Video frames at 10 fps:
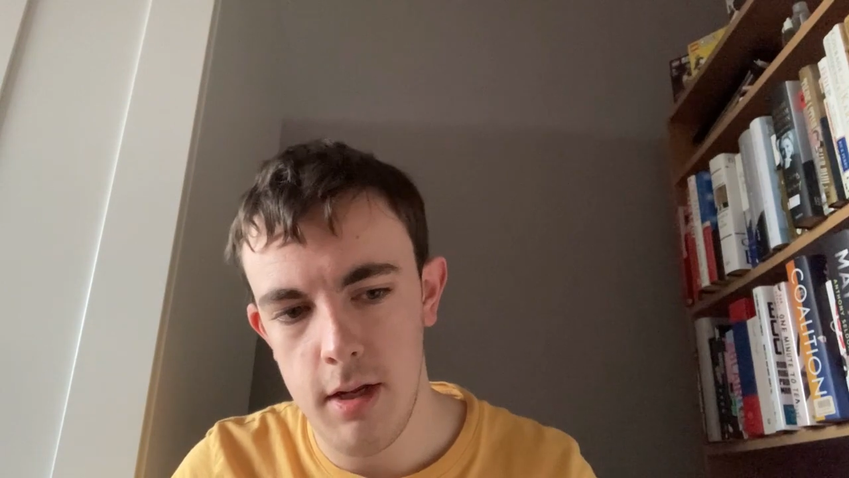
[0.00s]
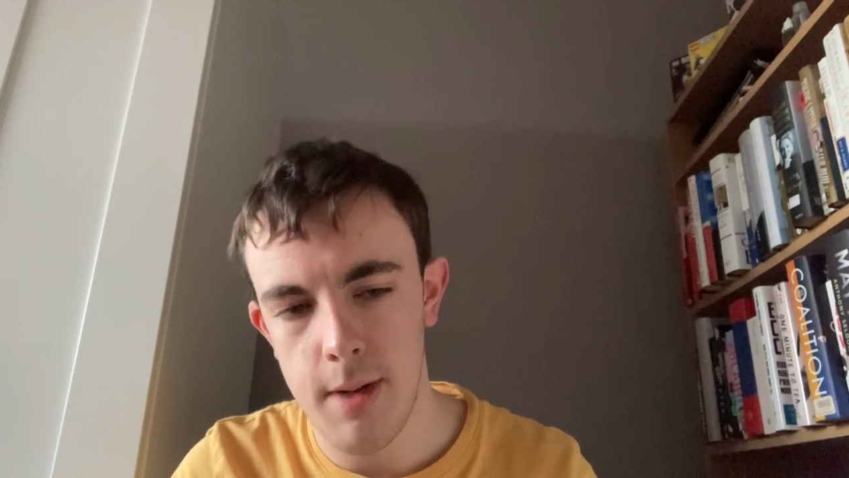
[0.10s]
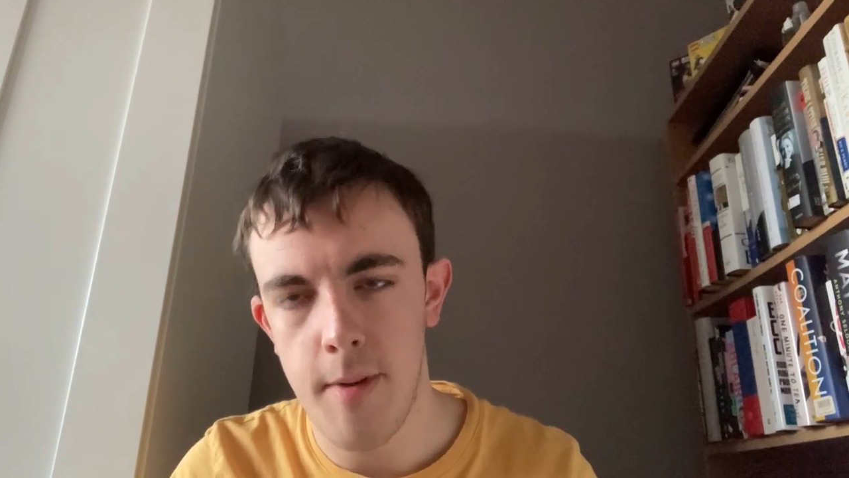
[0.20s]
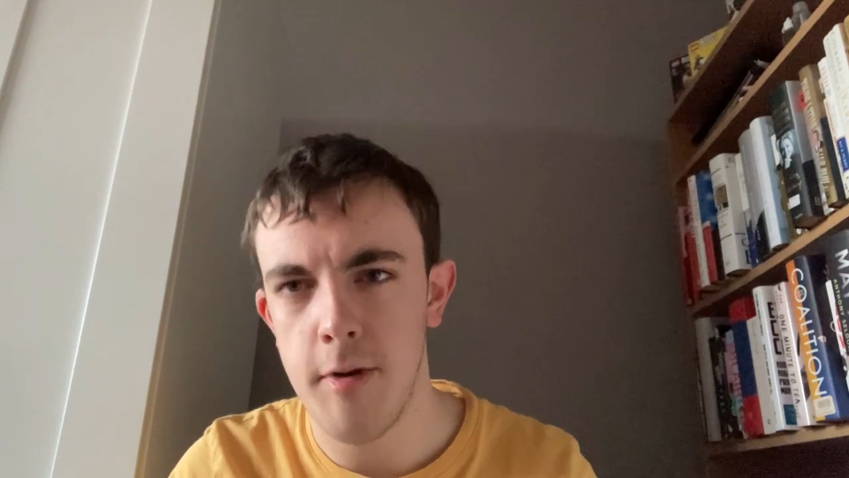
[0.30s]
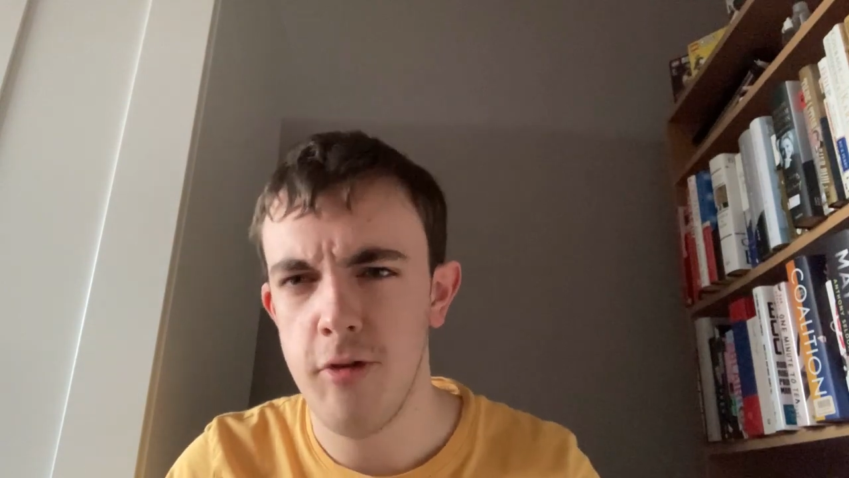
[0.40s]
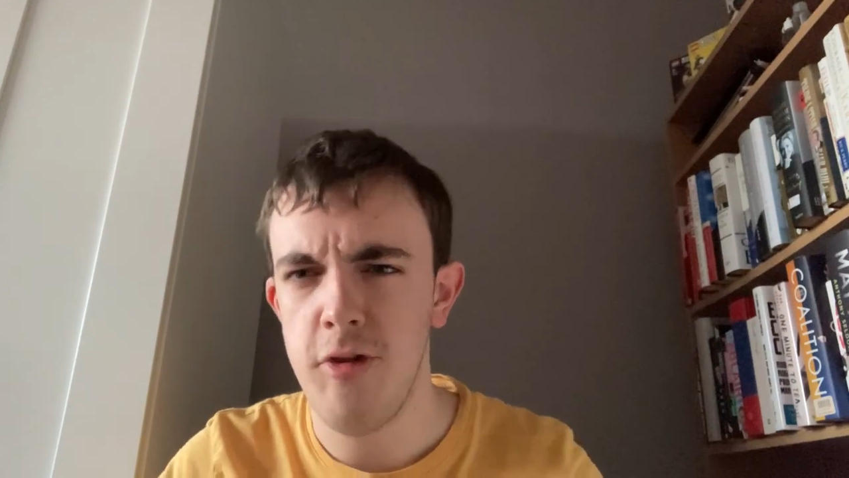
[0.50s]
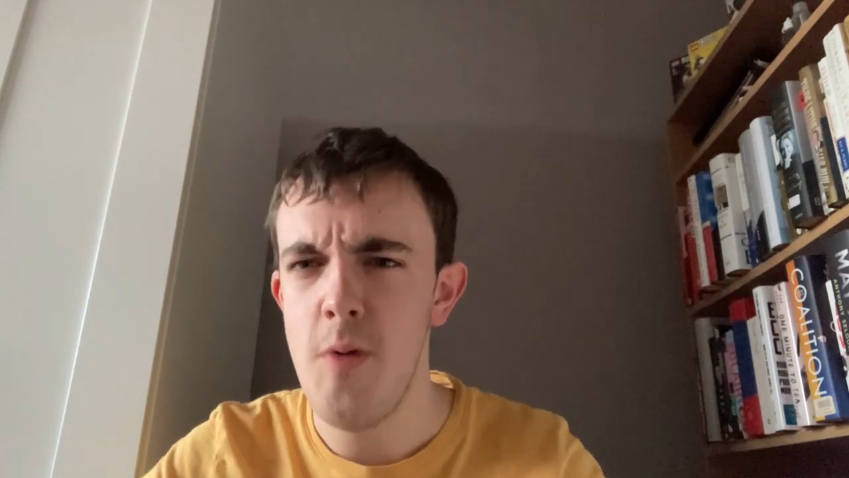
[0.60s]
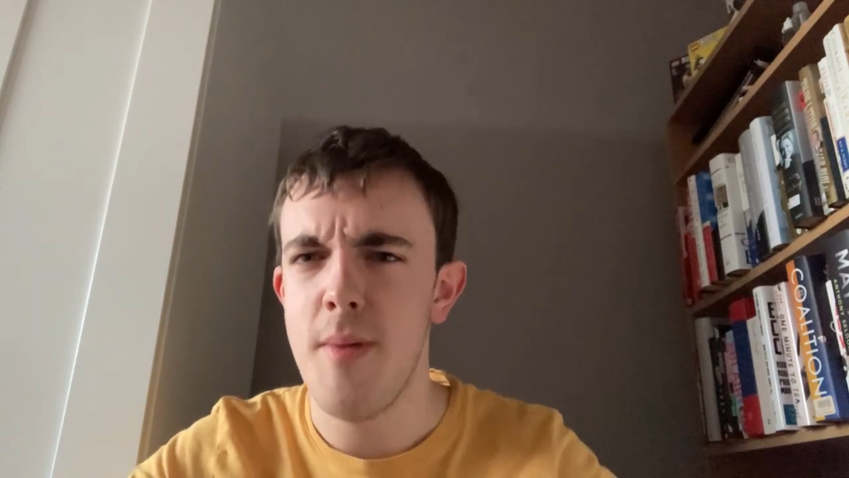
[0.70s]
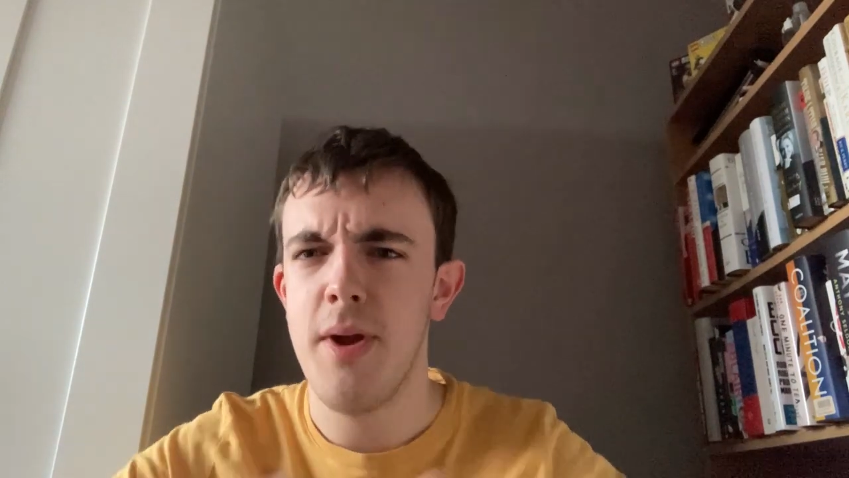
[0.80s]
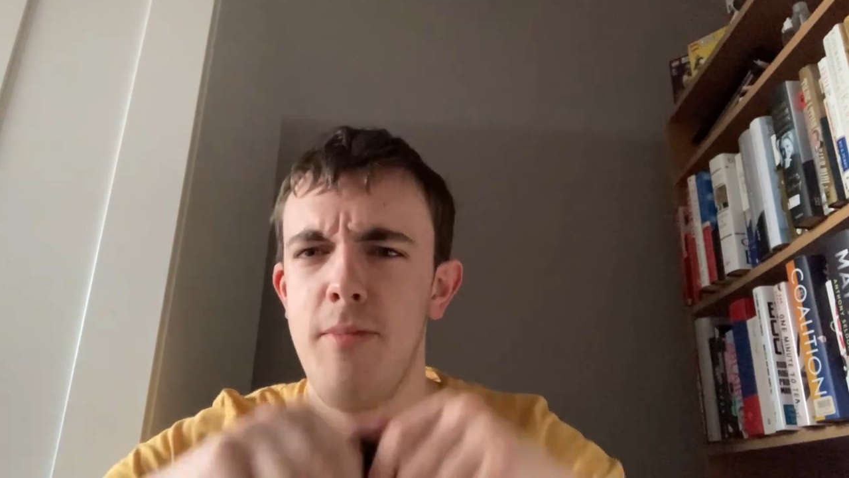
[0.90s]
Abominable
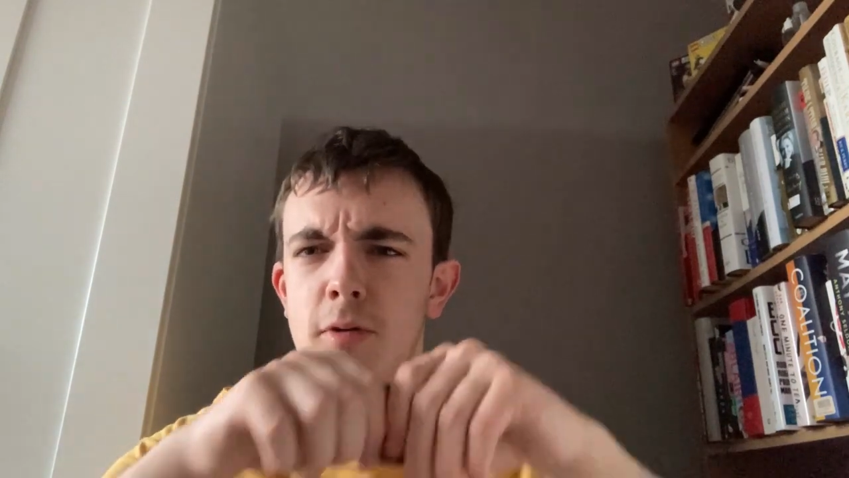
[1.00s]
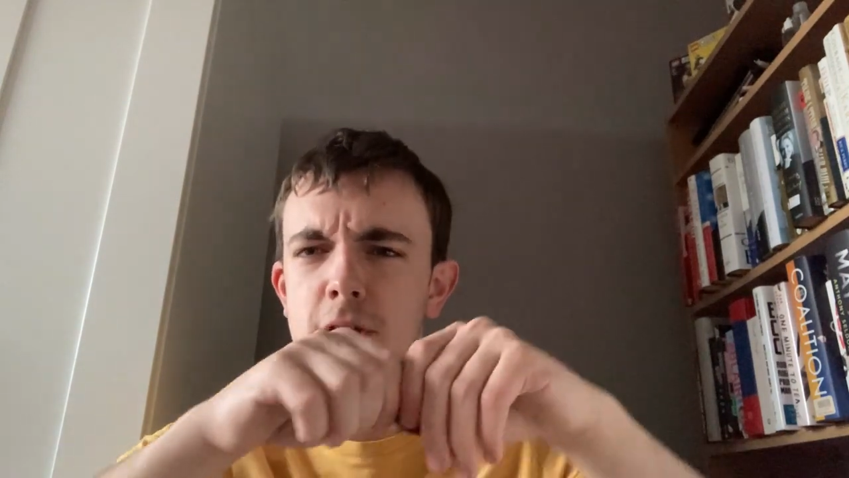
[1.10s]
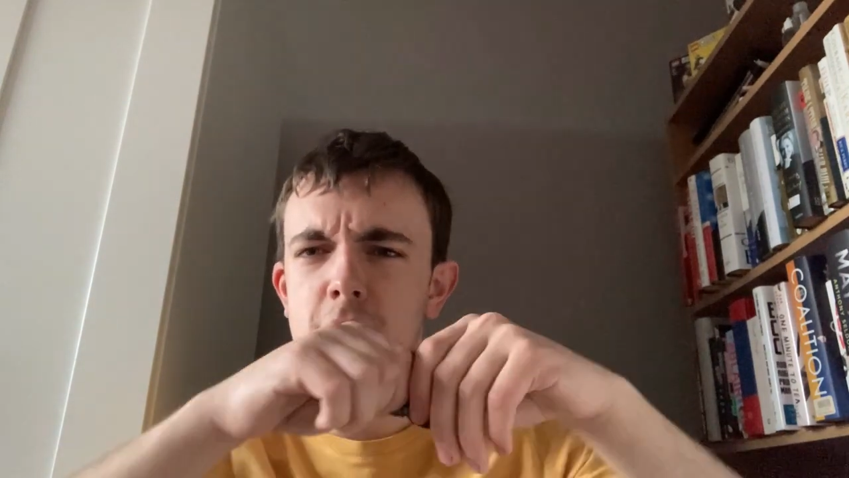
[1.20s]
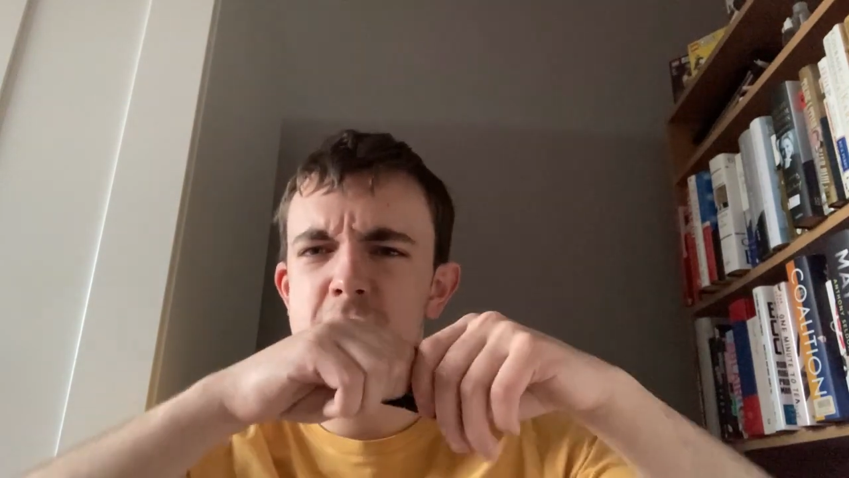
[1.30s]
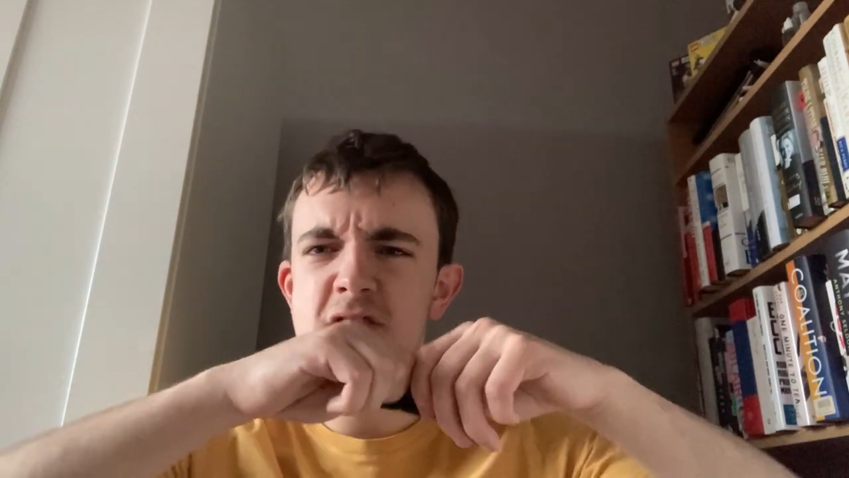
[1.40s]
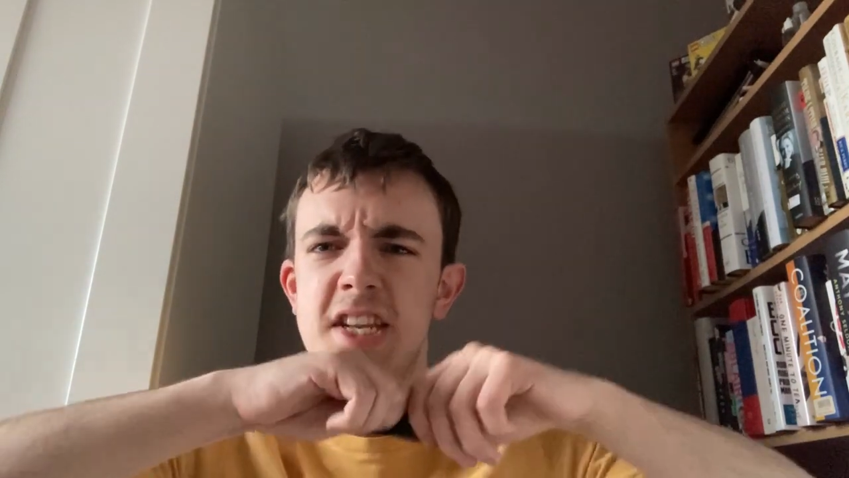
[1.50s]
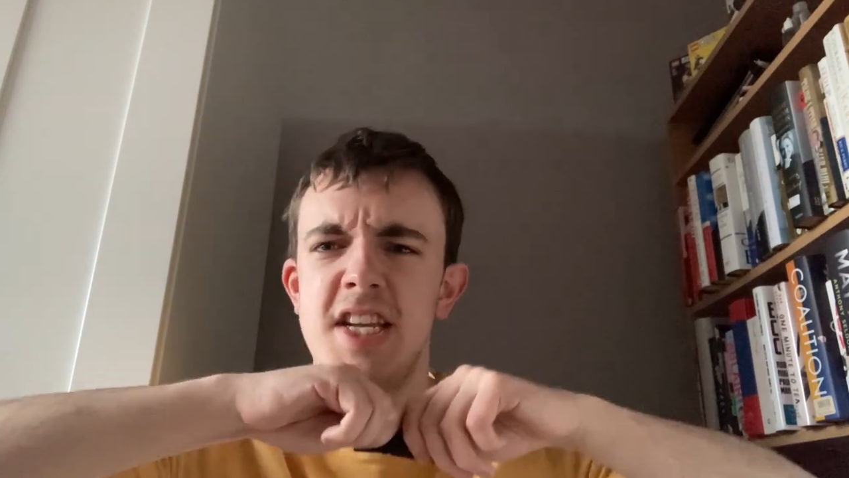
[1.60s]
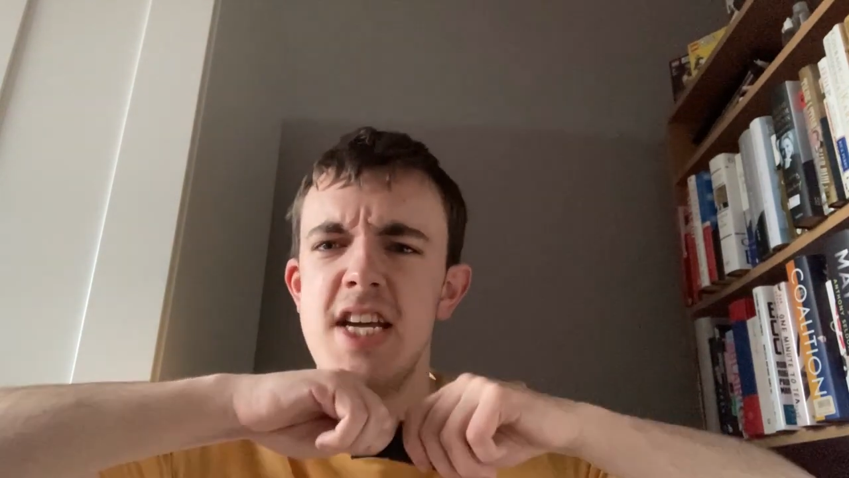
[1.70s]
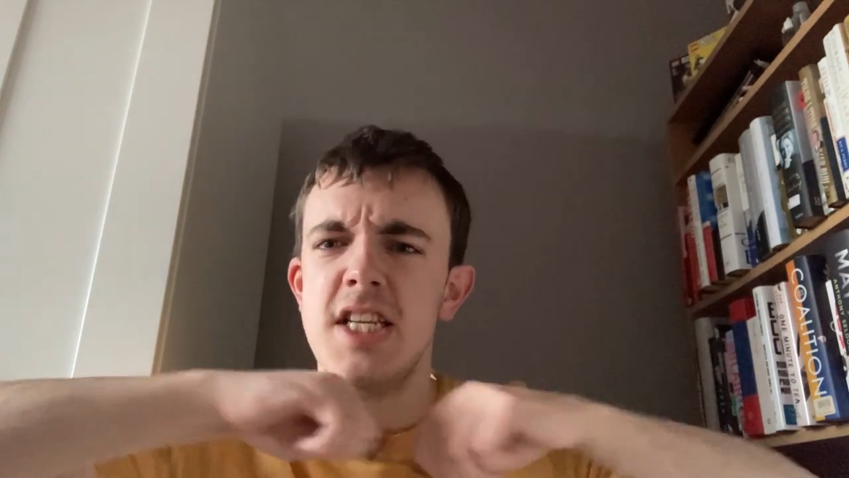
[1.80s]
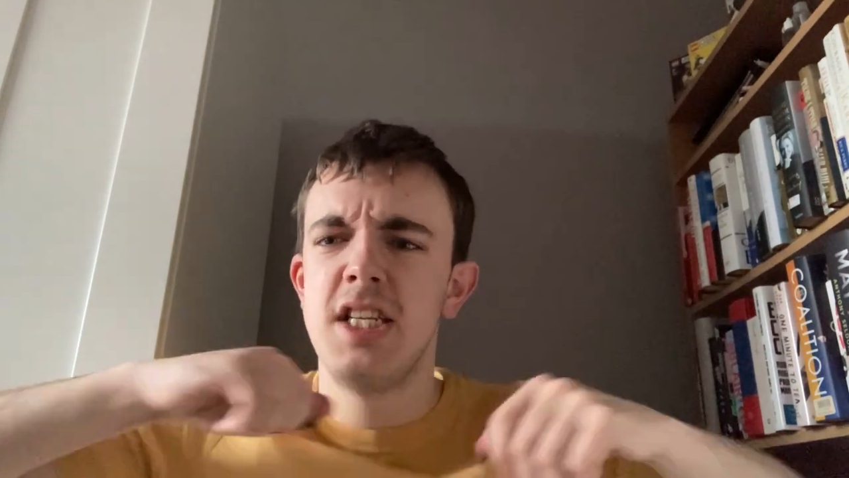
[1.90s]
Snowman, but I'm no longer convinced
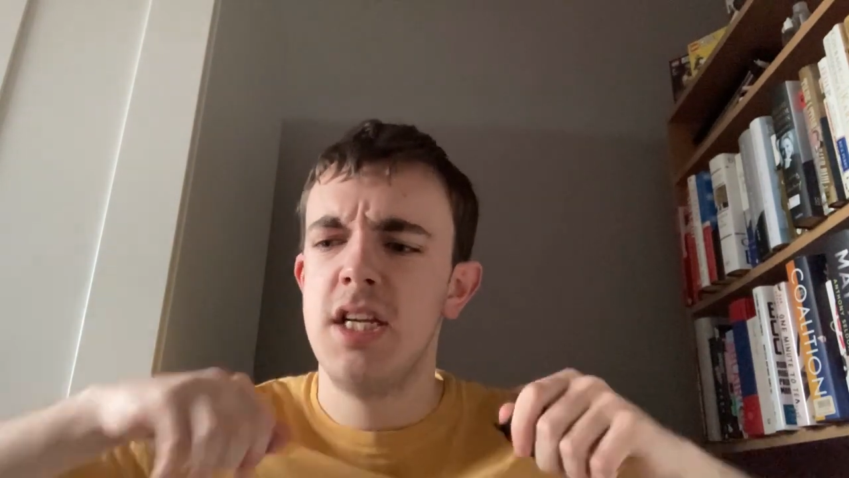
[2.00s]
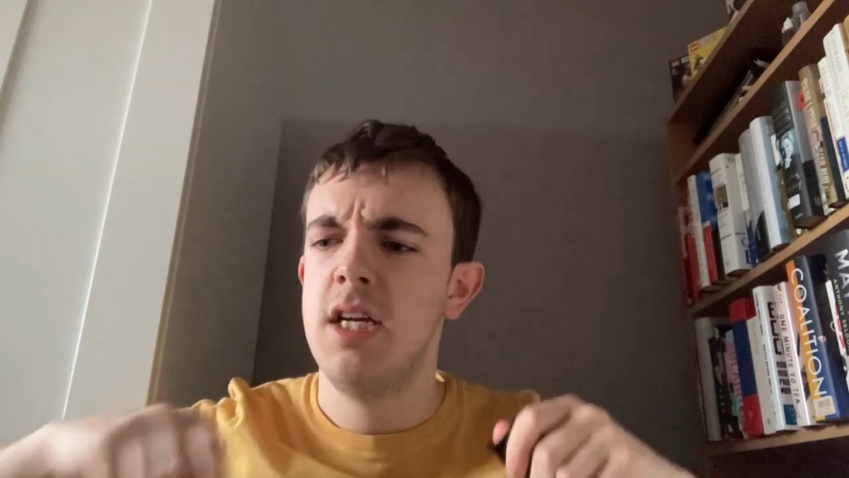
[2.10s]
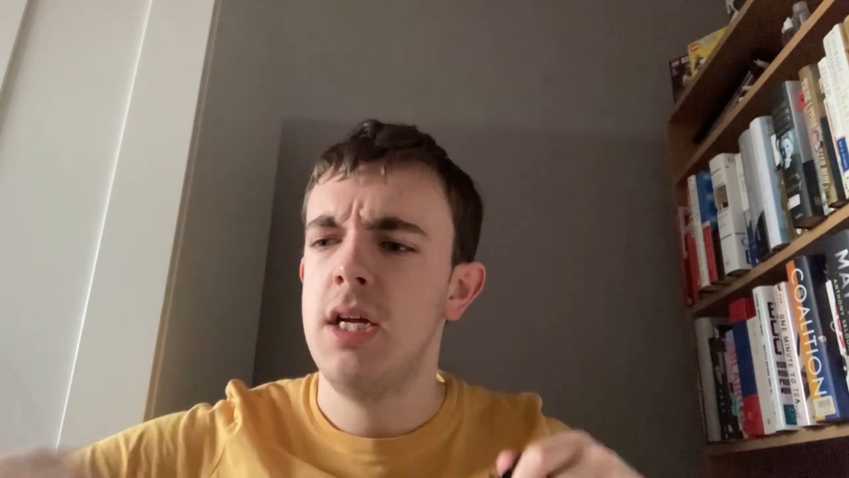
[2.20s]
it is.